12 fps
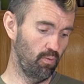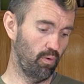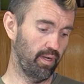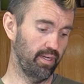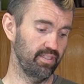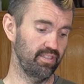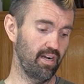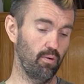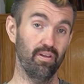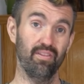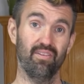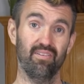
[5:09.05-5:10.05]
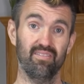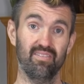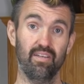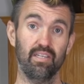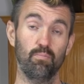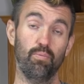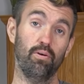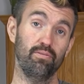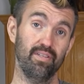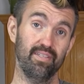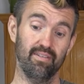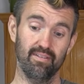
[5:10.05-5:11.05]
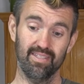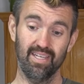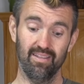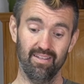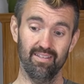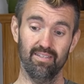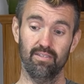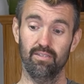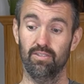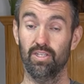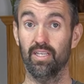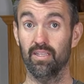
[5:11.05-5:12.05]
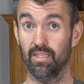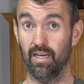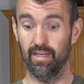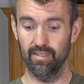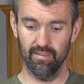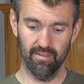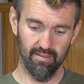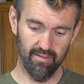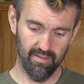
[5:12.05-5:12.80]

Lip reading: We're gonna start with 6 boneless, skinless chicken thighs.